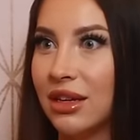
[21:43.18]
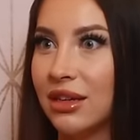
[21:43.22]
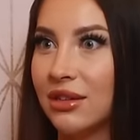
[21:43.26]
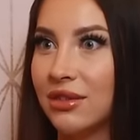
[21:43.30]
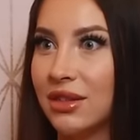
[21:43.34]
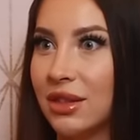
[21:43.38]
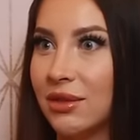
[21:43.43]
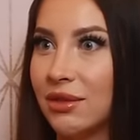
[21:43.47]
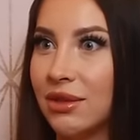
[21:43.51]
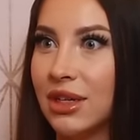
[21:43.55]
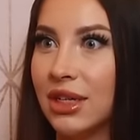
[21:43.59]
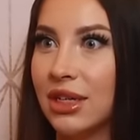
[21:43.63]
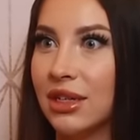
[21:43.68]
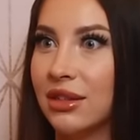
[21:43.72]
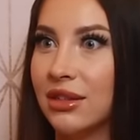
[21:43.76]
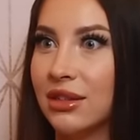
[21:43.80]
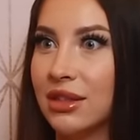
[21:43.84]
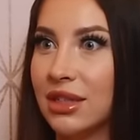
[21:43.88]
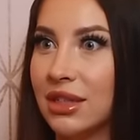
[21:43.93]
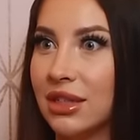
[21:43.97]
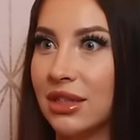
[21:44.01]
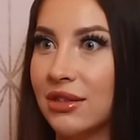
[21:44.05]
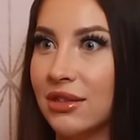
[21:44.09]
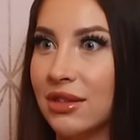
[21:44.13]
think of something
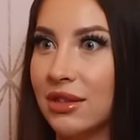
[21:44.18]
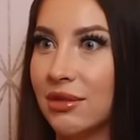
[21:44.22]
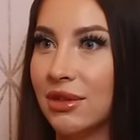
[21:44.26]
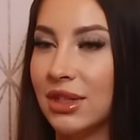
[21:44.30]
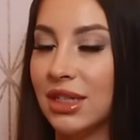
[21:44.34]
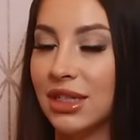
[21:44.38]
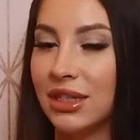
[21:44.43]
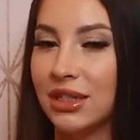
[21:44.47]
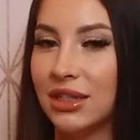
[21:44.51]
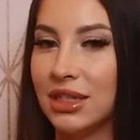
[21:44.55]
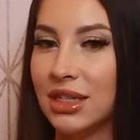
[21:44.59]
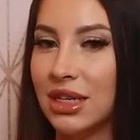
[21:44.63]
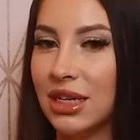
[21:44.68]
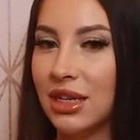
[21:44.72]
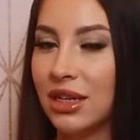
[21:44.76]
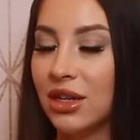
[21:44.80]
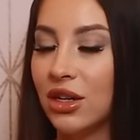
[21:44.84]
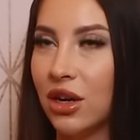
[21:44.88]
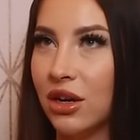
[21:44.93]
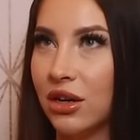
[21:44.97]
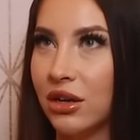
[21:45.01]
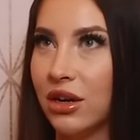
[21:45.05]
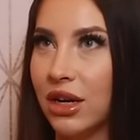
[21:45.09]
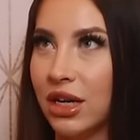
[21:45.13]
else, think of something else.
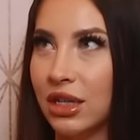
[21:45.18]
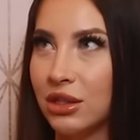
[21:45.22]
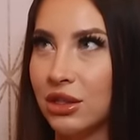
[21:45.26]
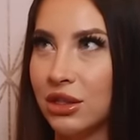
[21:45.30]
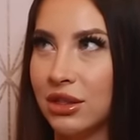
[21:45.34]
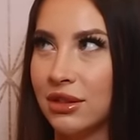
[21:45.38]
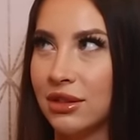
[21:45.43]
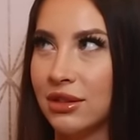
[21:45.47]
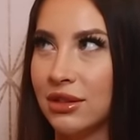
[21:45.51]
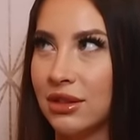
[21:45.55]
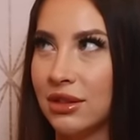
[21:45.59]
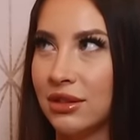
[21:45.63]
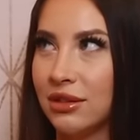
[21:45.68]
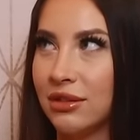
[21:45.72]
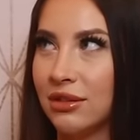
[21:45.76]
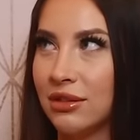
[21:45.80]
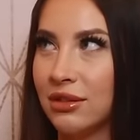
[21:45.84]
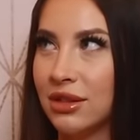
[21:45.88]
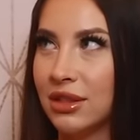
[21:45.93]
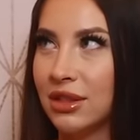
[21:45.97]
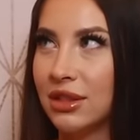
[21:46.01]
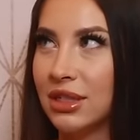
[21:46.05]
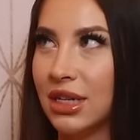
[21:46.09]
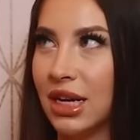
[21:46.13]
Car crashes
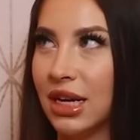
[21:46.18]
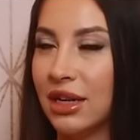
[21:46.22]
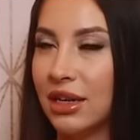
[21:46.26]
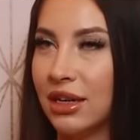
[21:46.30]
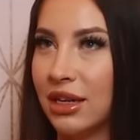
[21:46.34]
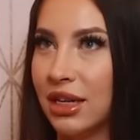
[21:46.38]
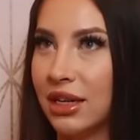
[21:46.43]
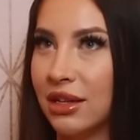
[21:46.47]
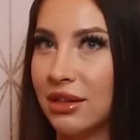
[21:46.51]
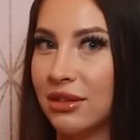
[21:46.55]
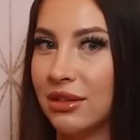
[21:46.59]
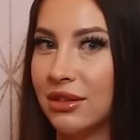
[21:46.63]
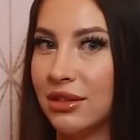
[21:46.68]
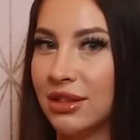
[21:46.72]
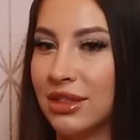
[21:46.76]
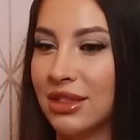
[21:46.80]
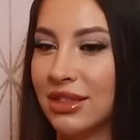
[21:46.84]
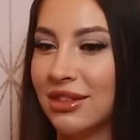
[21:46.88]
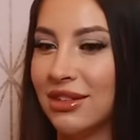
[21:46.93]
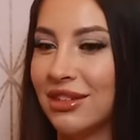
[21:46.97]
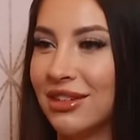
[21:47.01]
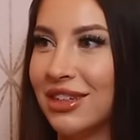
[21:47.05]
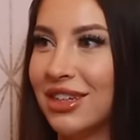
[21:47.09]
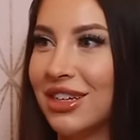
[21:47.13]
and dying kittens.
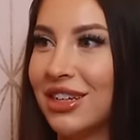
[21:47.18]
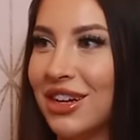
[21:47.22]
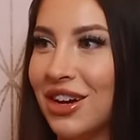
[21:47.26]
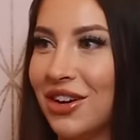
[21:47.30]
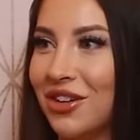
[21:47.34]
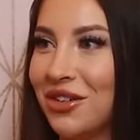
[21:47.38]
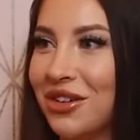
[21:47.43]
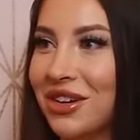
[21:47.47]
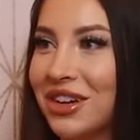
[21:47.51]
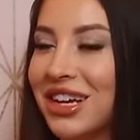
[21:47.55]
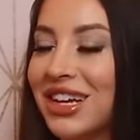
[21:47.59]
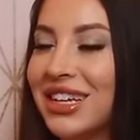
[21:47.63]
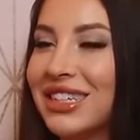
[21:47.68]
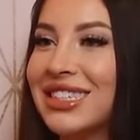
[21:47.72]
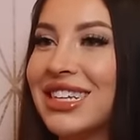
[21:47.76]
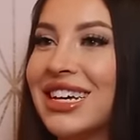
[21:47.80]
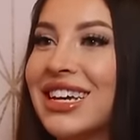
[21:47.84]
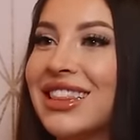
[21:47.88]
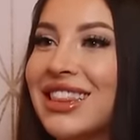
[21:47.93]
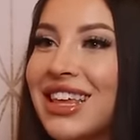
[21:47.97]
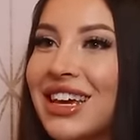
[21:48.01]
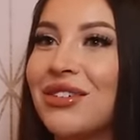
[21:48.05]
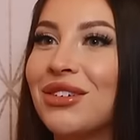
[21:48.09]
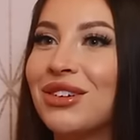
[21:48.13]
And, you know, because
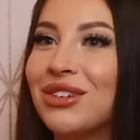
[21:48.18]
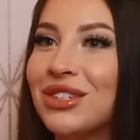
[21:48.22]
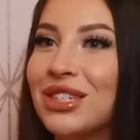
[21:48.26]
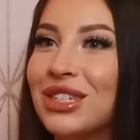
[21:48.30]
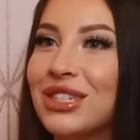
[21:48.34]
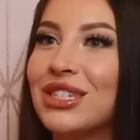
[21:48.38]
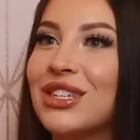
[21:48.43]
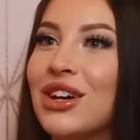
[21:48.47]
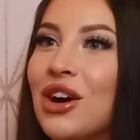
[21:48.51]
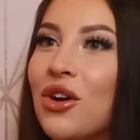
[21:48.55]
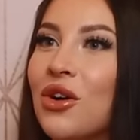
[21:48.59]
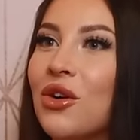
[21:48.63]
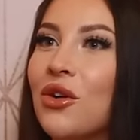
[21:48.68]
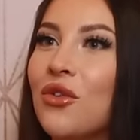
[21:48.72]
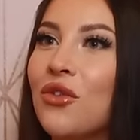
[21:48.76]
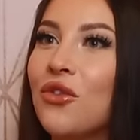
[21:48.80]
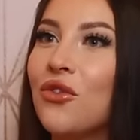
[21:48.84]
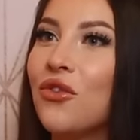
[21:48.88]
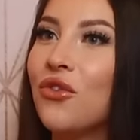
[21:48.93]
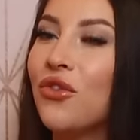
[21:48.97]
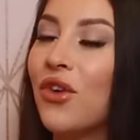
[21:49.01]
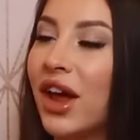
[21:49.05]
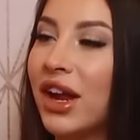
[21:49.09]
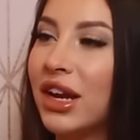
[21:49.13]
like they were so
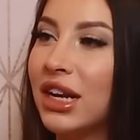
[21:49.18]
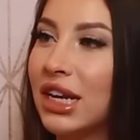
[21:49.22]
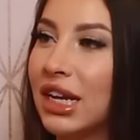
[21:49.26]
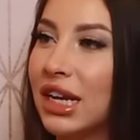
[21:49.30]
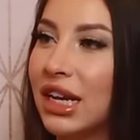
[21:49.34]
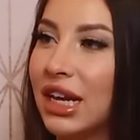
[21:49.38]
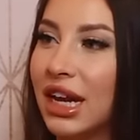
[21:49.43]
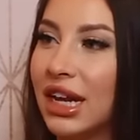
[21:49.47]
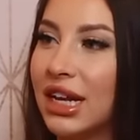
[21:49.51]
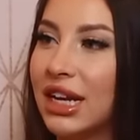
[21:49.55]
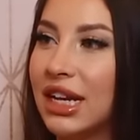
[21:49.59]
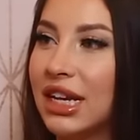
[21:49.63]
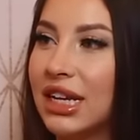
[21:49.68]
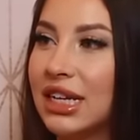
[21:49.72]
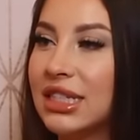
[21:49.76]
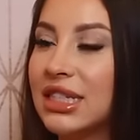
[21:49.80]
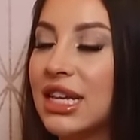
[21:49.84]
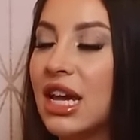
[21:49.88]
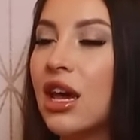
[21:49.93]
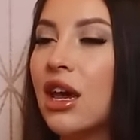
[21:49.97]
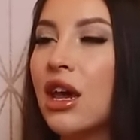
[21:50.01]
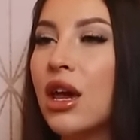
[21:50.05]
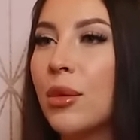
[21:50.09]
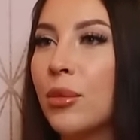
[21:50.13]
funny. And it is
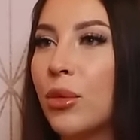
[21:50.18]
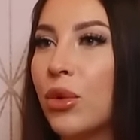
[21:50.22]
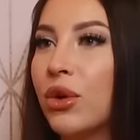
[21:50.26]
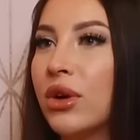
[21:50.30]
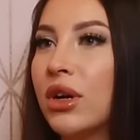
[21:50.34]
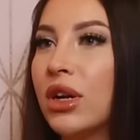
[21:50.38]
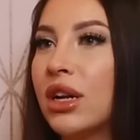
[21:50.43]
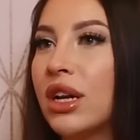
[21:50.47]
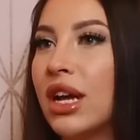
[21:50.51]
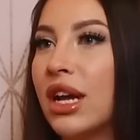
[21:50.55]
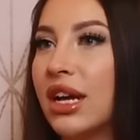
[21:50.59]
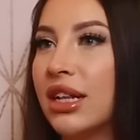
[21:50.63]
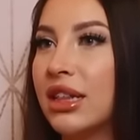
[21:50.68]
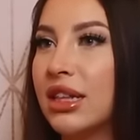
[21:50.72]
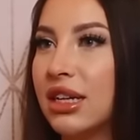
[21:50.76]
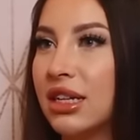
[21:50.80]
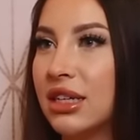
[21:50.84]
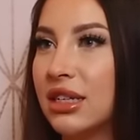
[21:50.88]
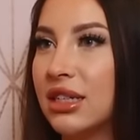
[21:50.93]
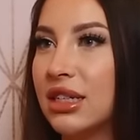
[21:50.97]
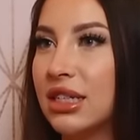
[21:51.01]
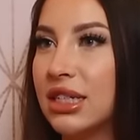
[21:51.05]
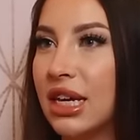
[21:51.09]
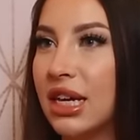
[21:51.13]
porn at the
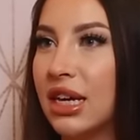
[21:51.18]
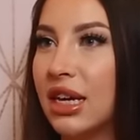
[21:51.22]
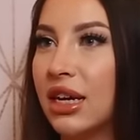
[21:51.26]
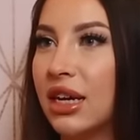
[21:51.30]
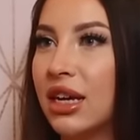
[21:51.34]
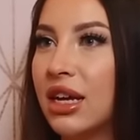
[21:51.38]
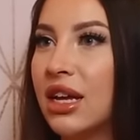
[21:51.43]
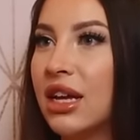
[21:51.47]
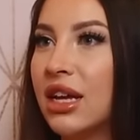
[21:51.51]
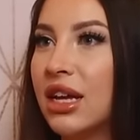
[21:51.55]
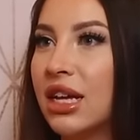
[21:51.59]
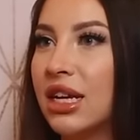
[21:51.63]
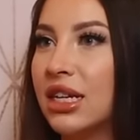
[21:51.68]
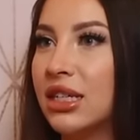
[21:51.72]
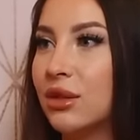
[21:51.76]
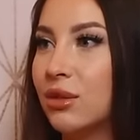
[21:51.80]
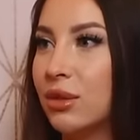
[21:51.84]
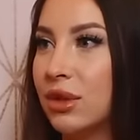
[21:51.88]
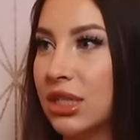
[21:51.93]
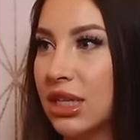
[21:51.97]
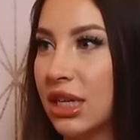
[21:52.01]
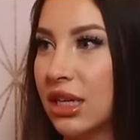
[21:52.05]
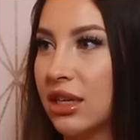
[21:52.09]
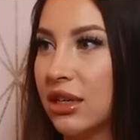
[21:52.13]
end of the day is
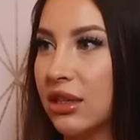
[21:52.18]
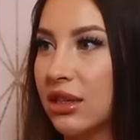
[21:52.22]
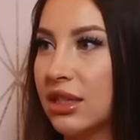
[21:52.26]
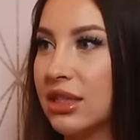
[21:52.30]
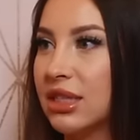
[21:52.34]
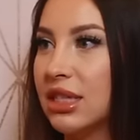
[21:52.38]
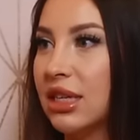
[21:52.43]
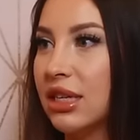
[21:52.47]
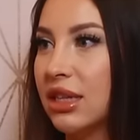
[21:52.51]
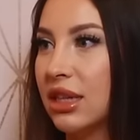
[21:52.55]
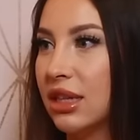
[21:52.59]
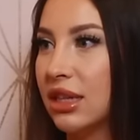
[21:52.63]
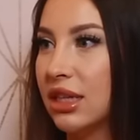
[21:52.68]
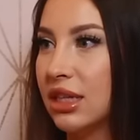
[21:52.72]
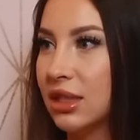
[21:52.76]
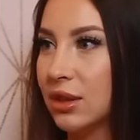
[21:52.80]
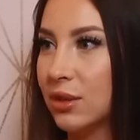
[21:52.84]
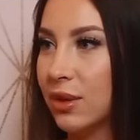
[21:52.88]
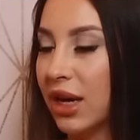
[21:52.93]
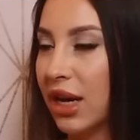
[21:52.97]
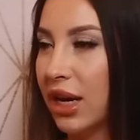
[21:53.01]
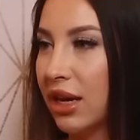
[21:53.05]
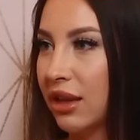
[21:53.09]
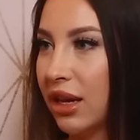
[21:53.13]
ridiculous. And I think that's
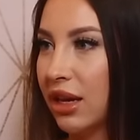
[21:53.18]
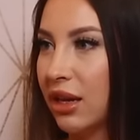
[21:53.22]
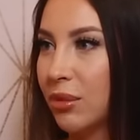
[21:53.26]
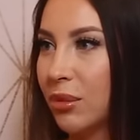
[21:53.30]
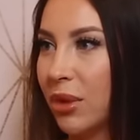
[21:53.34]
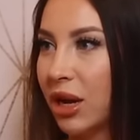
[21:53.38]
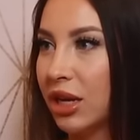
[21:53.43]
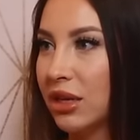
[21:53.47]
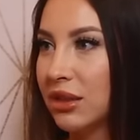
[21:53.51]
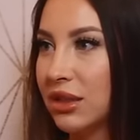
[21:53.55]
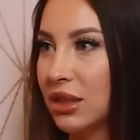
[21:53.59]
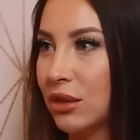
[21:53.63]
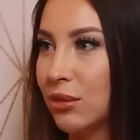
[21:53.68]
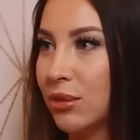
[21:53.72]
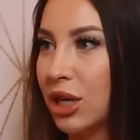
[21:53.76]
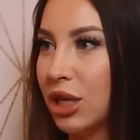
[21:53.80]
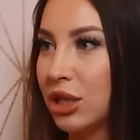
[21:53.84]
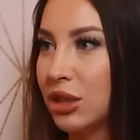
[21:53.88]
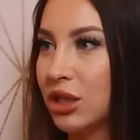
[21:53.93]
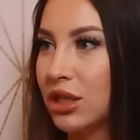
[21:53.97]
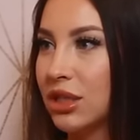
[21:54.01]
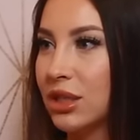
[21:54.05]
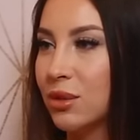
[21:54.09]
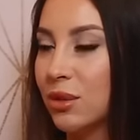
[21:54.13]
why I like Mike so
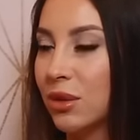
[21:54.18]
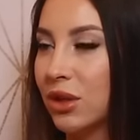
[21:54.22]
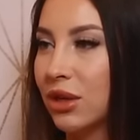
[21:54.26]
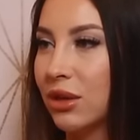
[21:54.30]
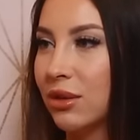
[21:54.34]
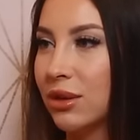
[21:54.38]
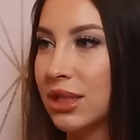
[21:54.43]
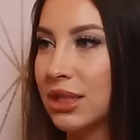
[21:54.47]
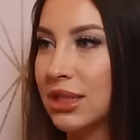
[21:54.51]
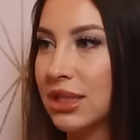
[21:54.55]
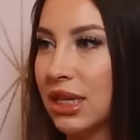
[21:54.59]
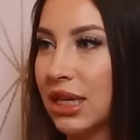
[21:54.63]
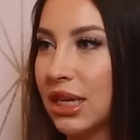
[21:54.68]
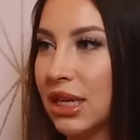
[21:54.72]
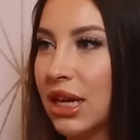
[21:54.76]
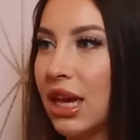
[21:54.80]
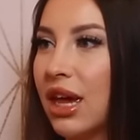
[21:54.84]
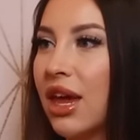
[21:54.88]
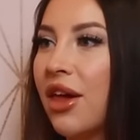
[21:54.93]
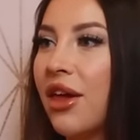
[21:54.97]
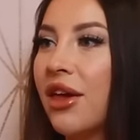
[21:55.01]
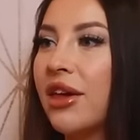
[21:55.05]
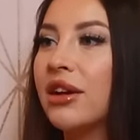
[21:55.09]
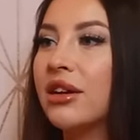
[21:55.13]
much yeah. is we're always like,
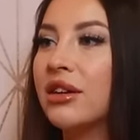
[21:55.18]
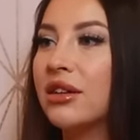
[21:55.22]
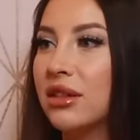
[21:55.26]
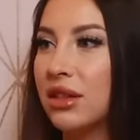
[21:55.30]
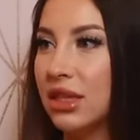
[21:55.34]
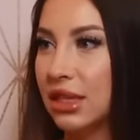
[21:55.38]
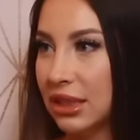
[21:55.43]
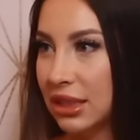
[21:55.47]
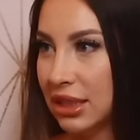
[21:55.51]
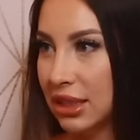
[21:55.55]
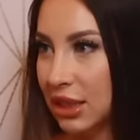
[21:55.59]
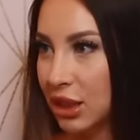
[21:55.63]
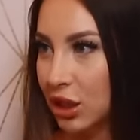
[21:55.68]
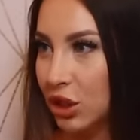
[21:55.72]
oh, it's the most ridiculous.